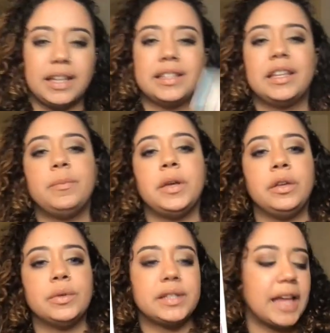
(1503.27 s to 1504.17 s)
like it's keeping
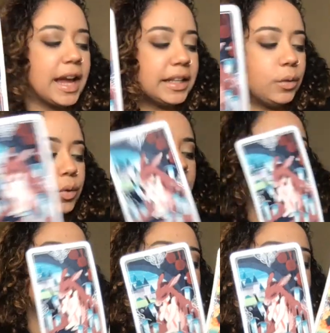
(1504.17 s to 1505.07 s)
you stagnant,
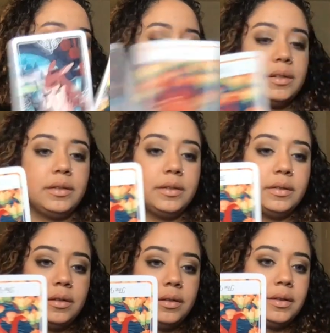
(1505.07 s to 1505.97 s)
whatever this is.
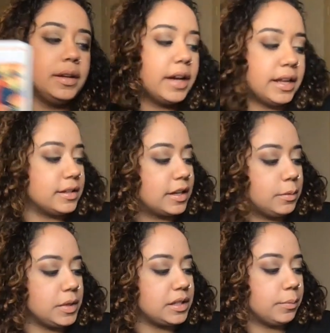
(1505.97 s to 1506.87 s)
And it's going
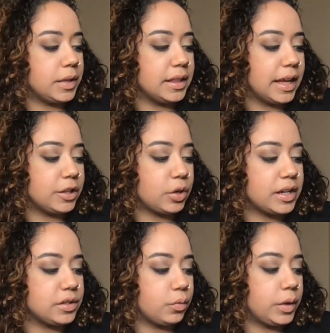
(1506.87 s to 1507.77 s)
to be something that
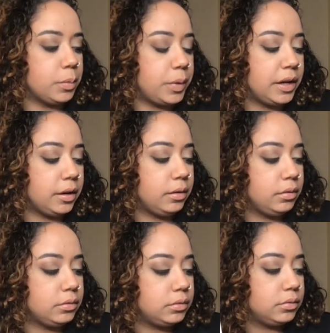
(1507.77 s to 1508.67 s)
tries to reappear,
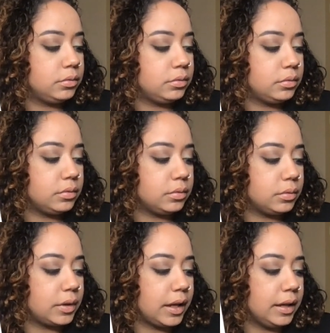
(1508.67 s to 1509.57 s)

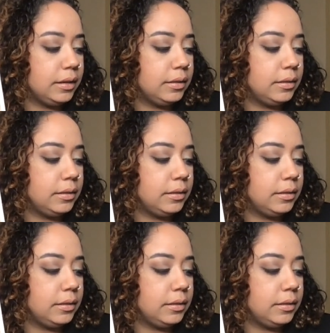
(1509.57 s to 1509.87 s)
okay?